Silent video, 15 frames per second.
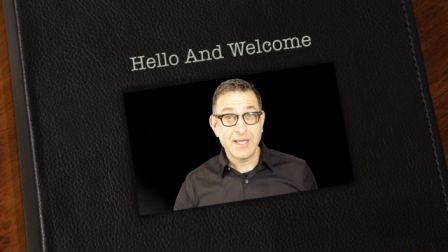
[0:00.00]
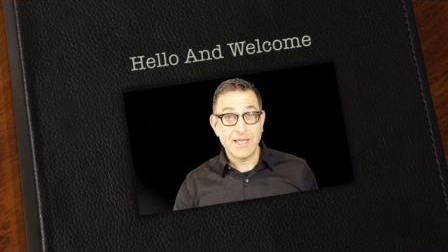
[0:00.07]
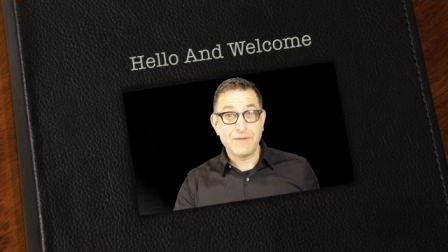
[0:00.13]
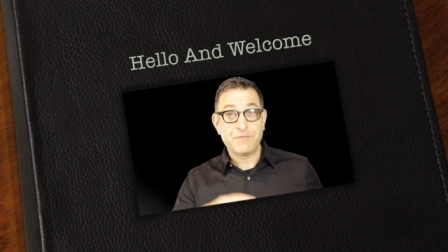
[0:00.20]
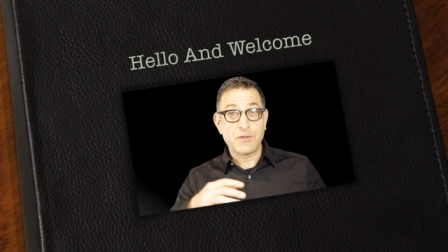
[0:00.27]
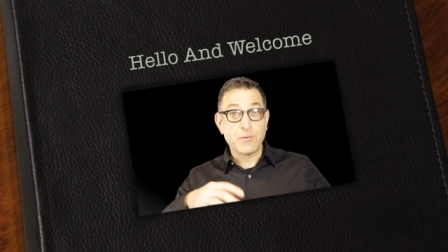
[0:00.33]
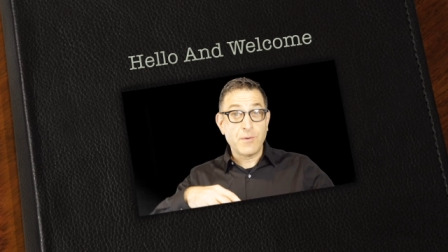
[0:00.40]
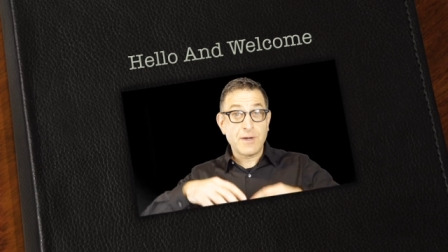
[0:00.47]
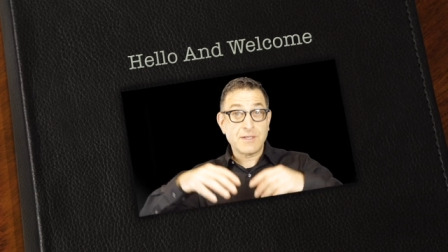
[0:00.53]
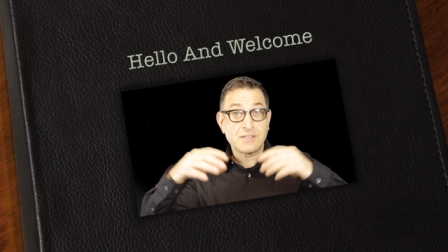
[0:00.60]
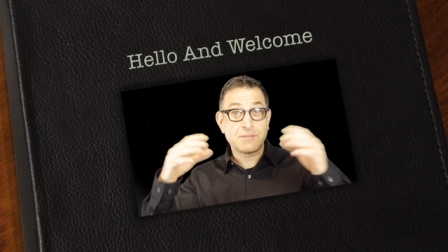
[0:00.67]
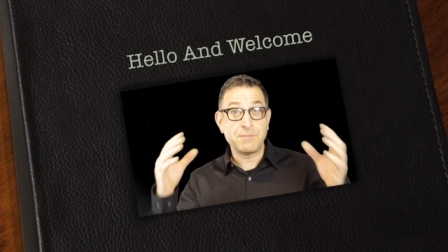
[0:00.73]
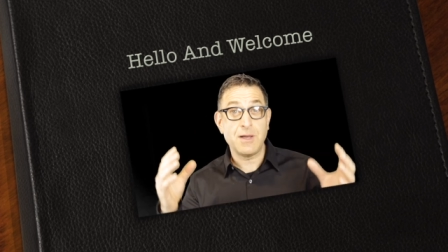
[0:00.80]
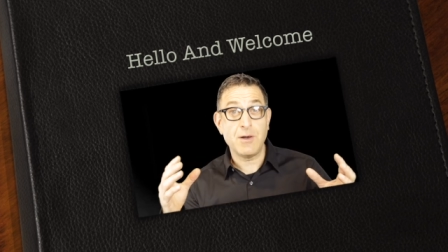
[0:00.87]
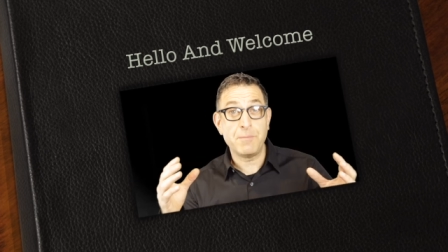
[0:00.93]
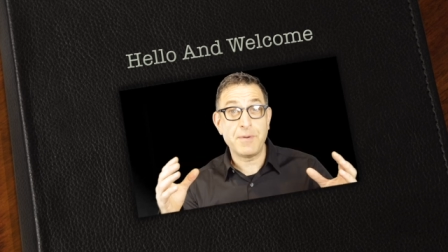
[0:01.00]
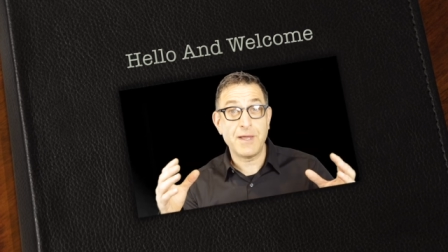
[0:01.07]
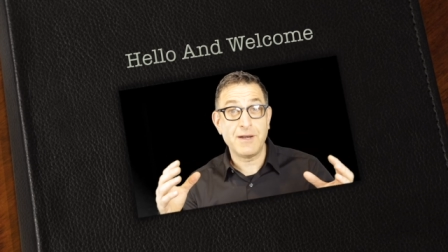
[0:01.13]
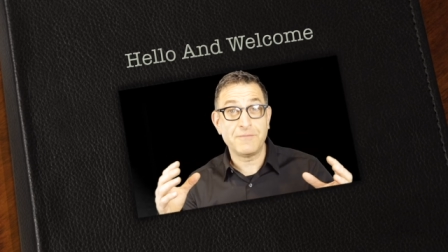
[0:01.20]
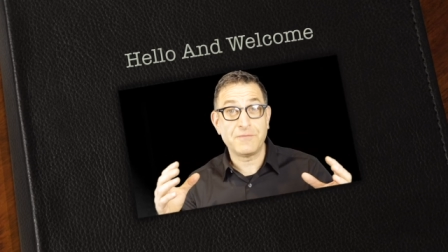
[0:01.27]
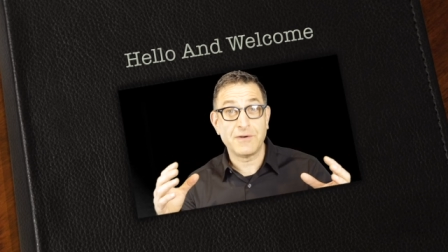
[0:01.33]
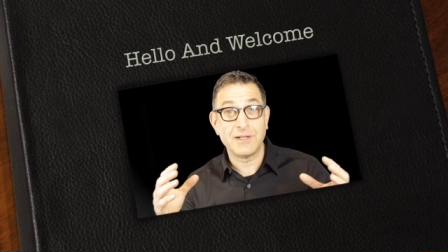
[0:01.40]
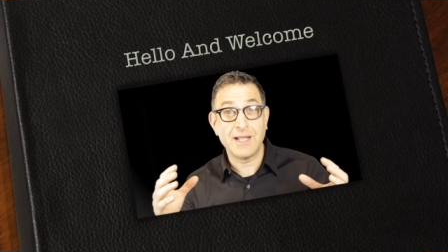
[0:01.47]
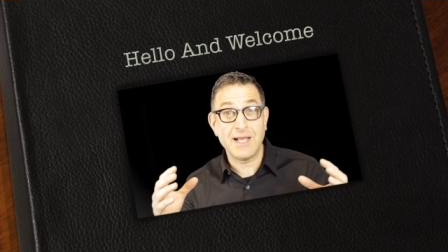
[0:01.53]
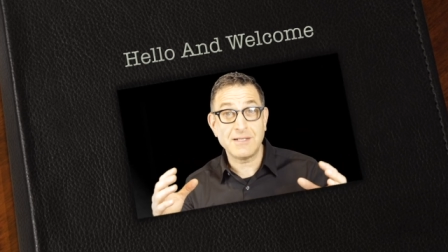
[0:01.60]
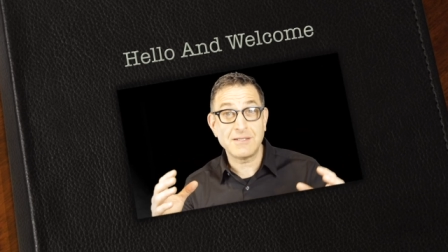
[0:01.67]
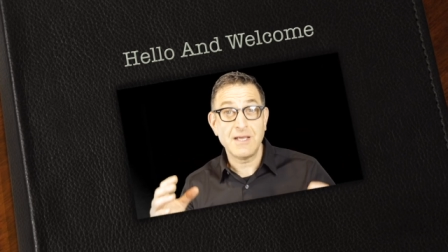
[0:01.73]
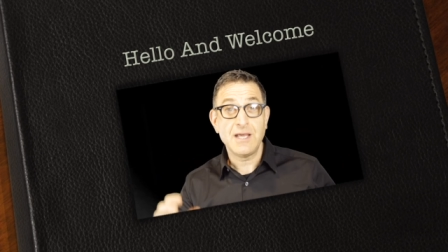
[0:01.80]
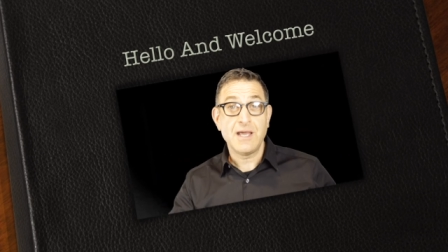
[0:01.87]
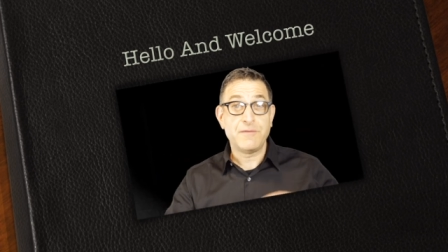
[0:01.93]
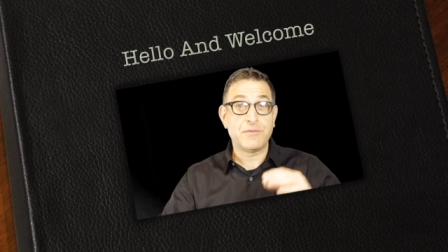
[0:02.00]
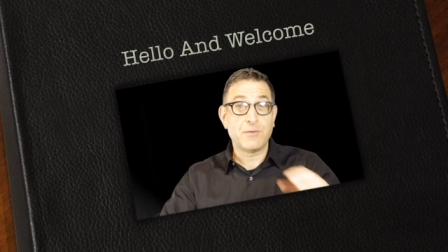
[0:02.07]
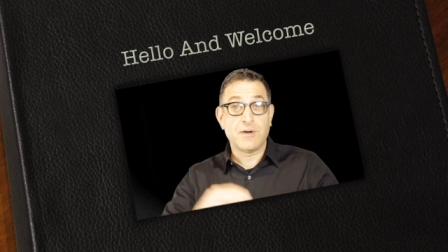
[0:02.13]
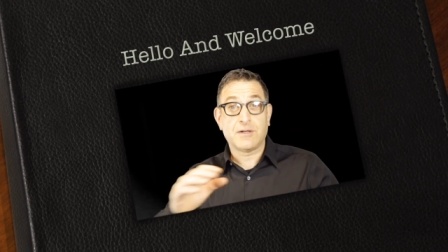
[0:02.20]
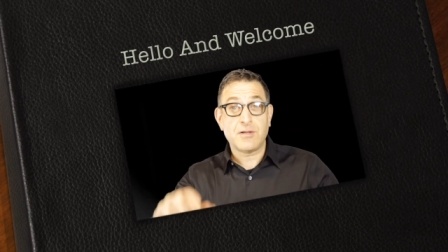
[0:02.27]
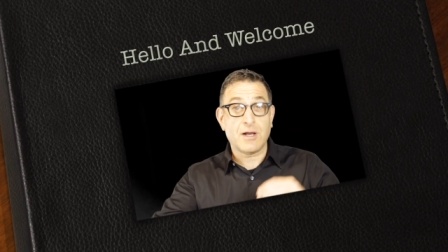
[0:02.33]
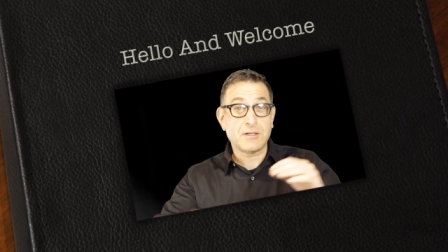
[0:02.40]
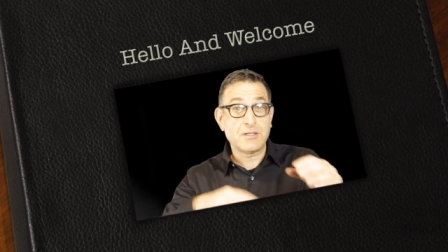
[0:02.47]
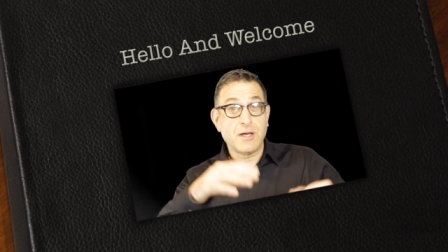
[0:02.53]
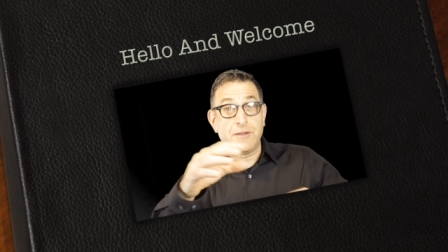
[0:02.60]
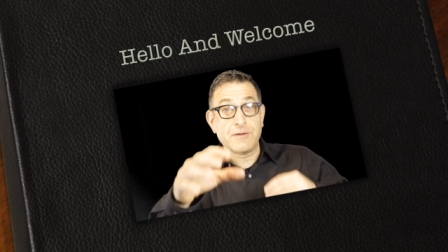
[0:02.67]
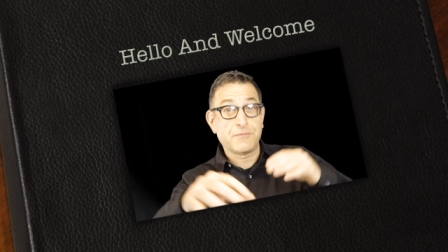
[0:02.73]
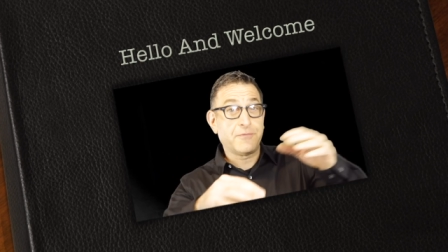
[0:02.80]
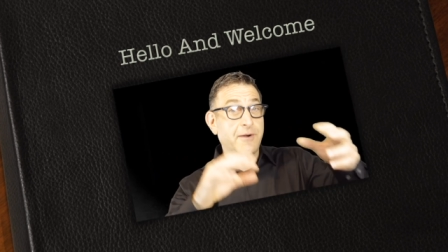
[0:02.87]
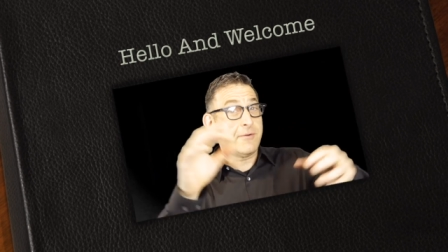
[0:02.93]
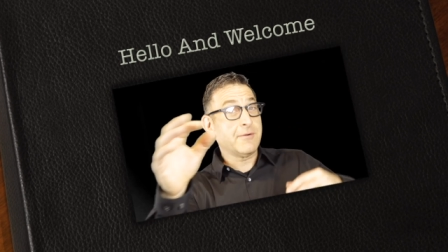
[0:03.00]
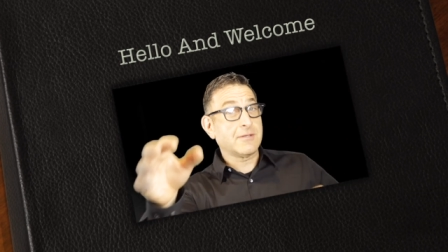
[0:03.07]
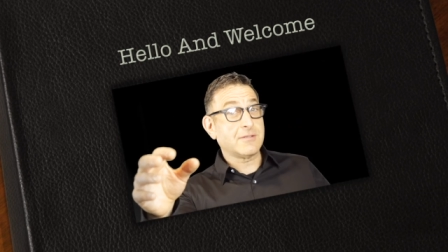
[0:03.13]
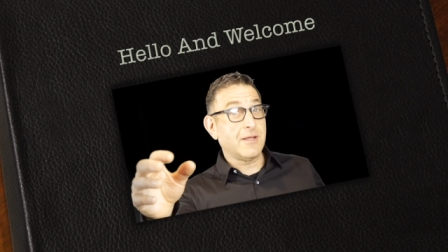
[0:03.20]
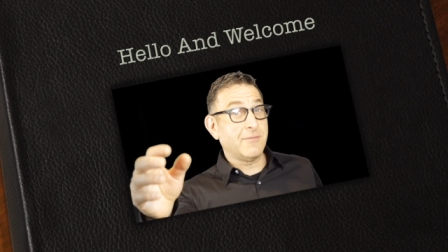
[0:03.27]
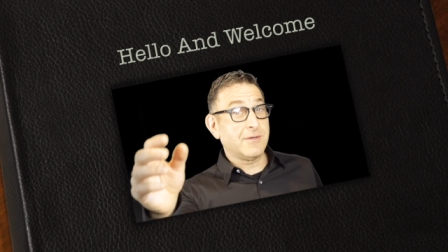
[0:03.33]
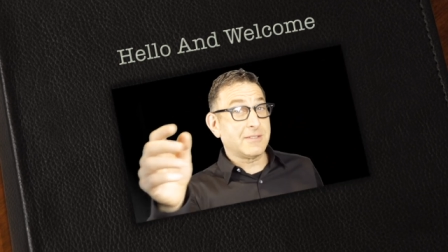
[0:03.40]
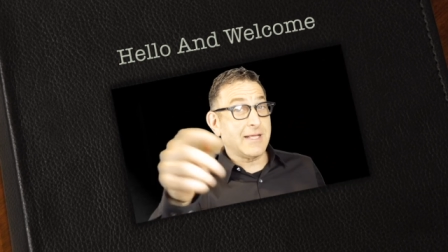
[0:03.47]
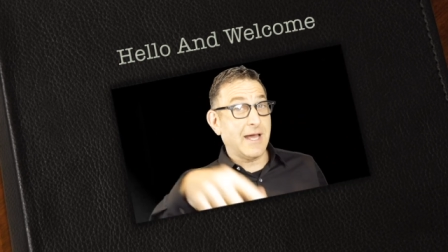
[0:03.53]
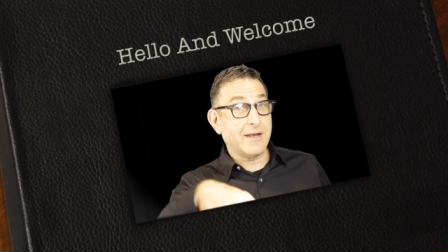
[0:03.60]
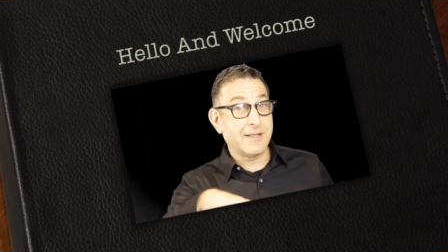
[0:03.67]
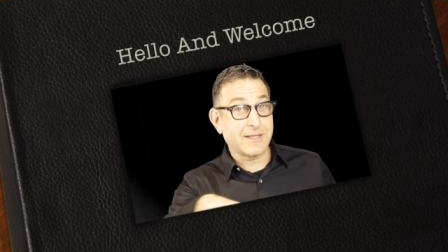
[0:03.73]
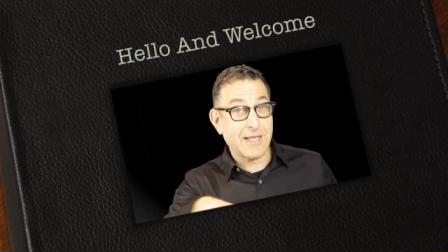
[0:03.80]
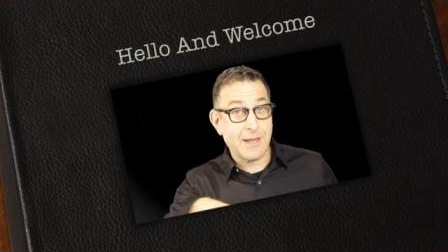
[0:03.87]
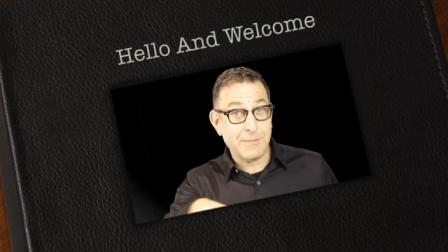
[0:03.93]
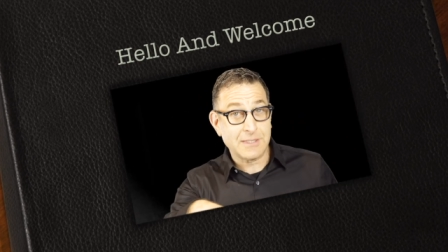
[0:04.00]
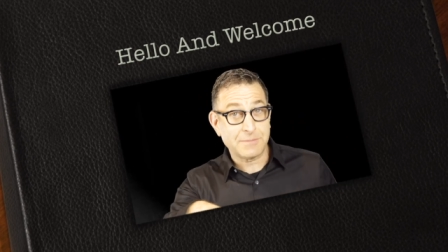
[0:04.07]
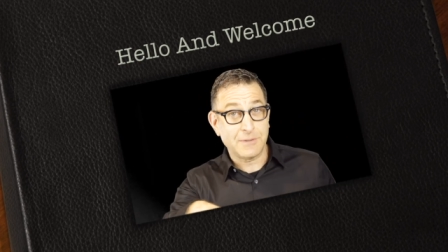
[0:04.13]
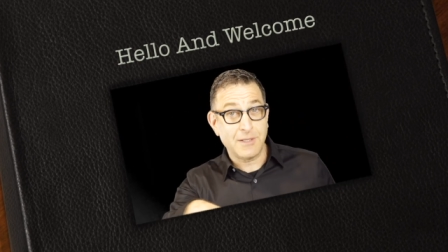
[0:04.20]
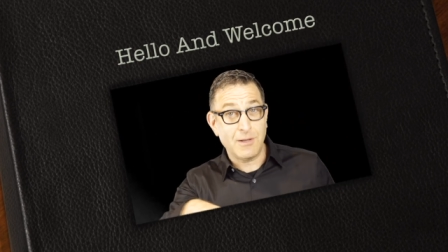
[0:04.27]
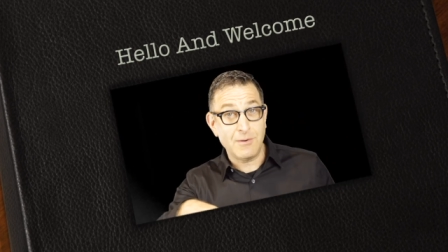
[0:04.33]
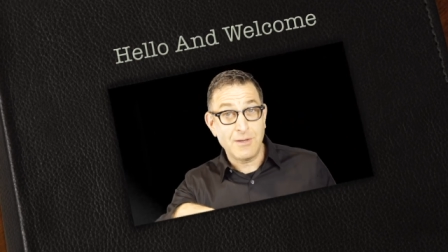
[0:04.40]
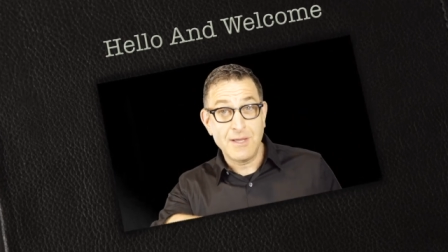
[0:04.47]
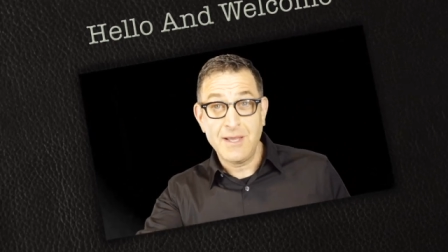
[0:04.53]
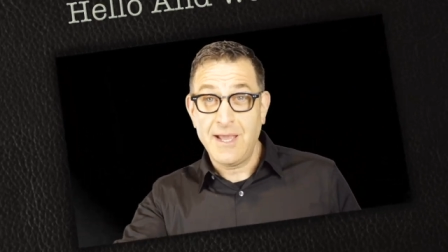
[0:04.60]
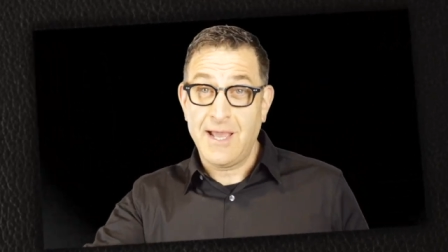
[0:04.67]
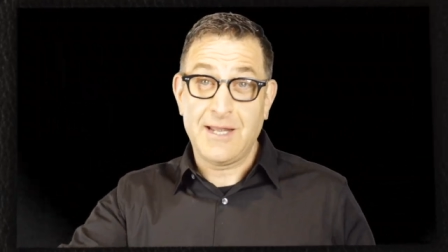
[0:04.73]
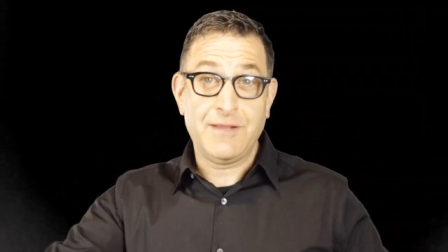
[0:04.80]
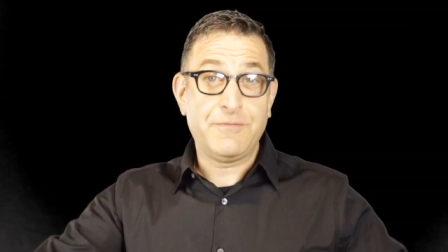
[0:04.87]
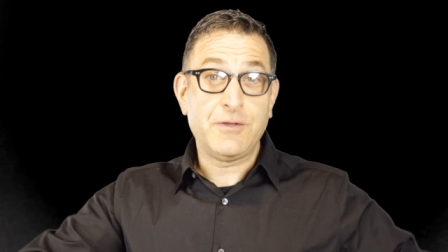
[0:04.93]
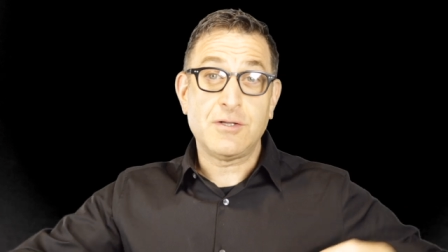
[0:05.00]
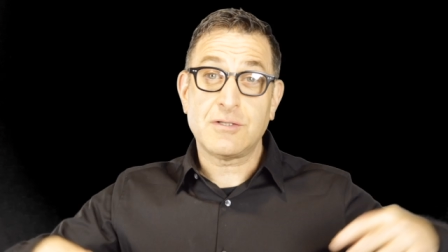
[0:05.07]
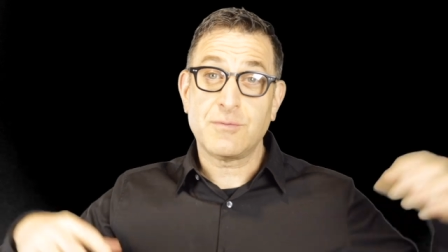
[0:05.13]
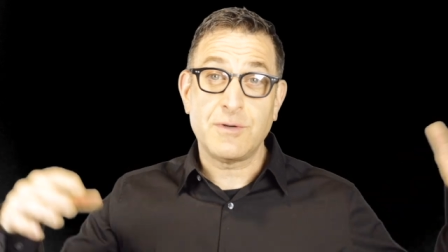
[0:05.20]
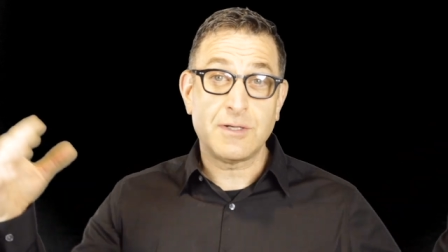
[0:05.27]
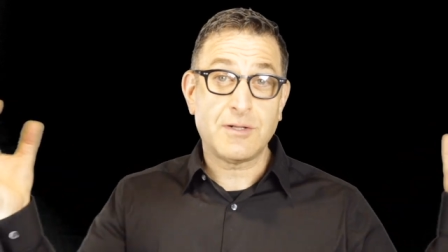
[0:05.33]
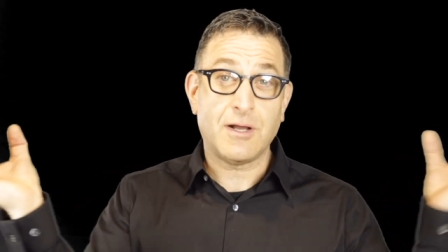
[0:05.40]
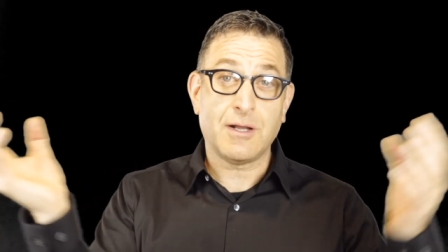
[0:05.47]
If you want to smell better for less, if you want to talk to other fragrance lovers down in the comments below, and if you just want to